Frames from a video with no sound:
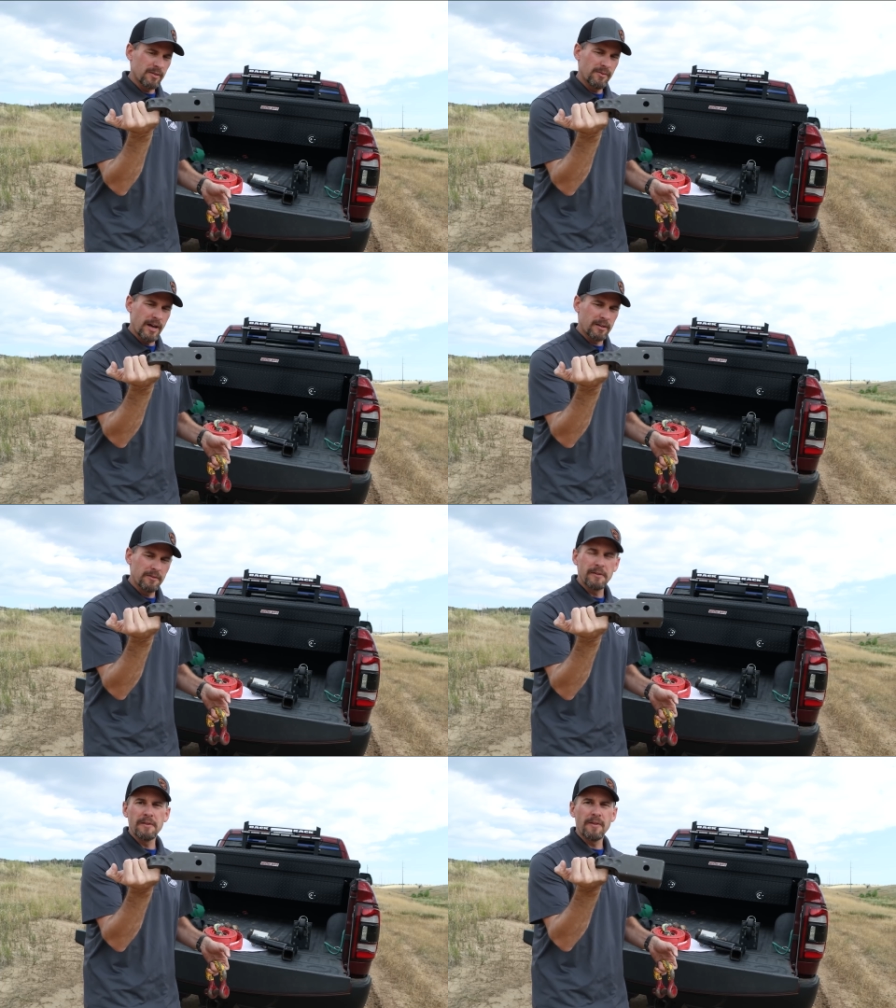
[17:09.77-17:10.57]
from Factor
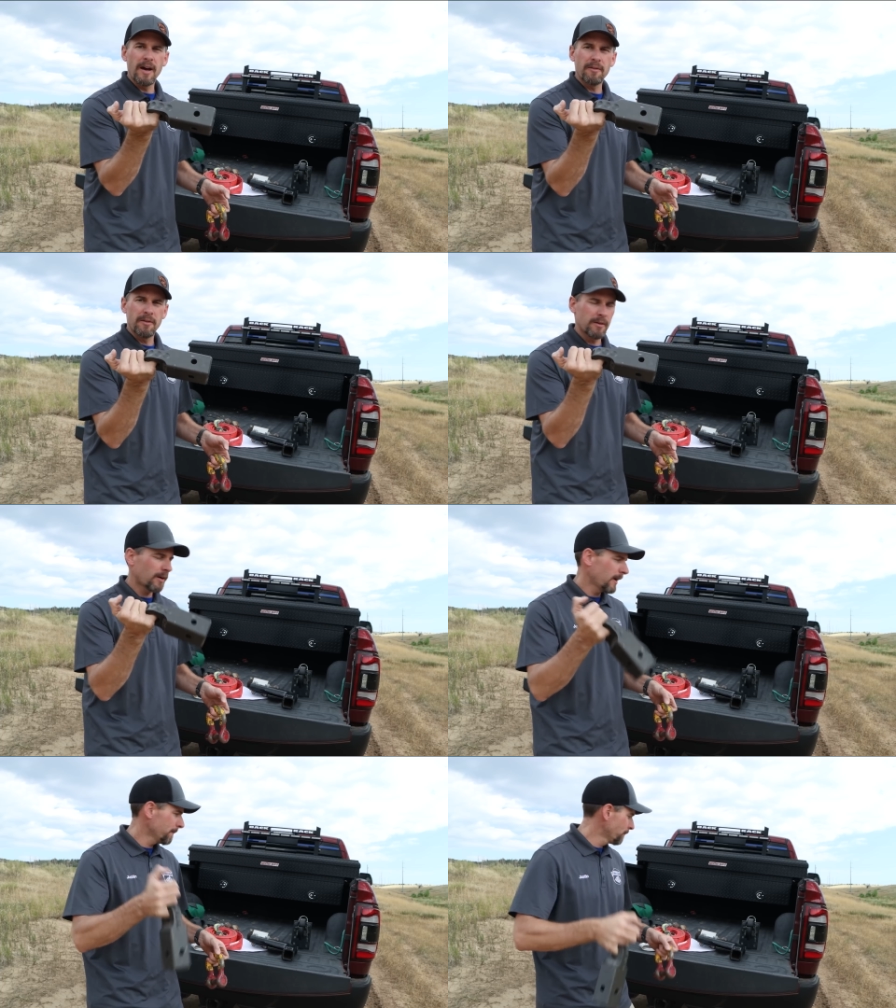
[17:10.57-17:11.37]
55.
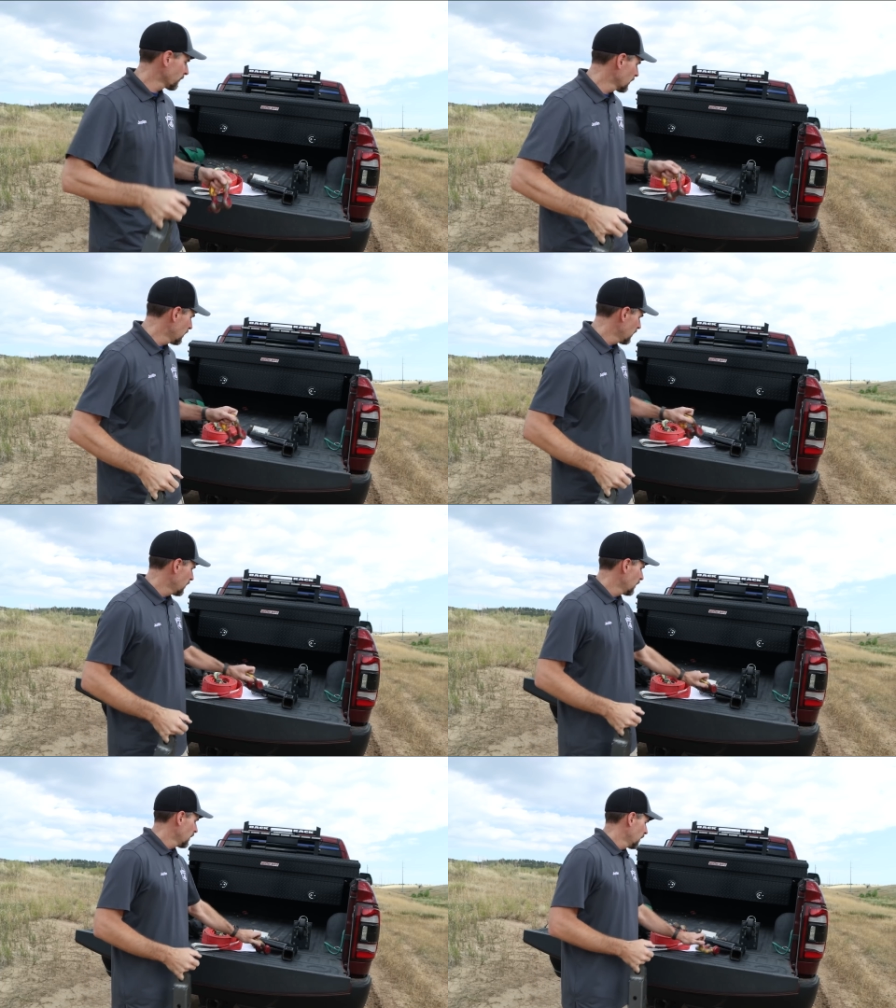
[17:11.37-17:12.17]
All right.
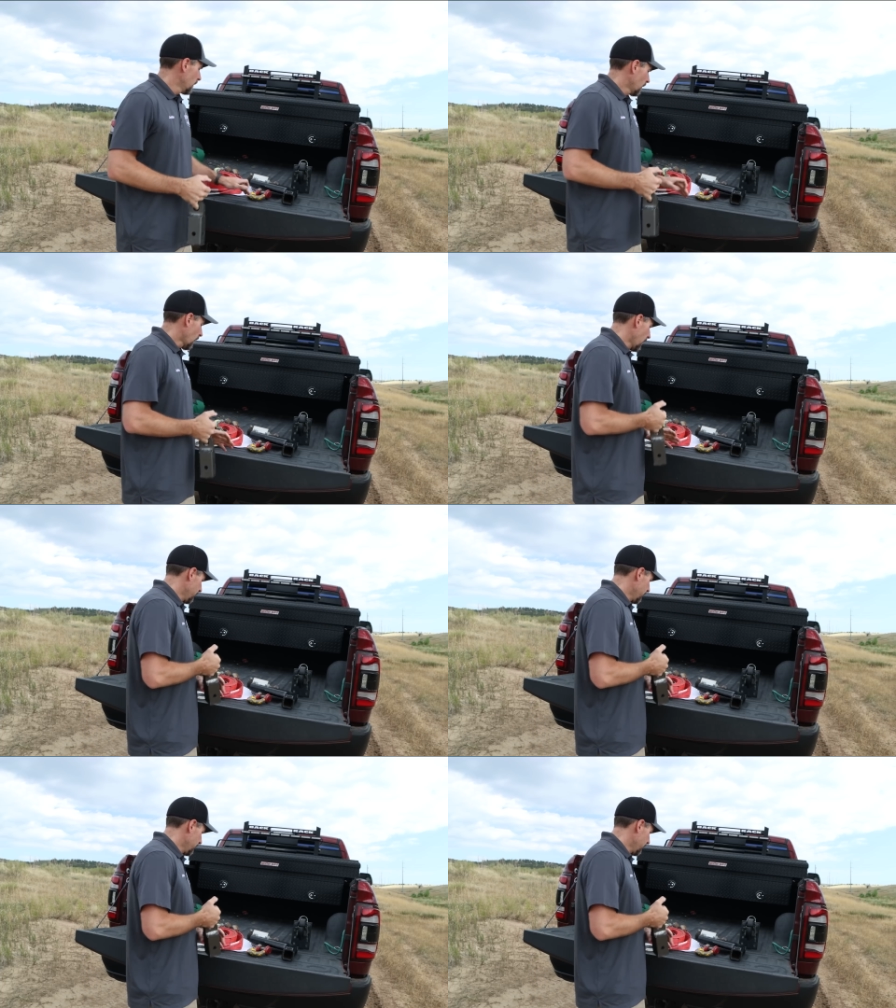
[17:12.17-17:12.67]
All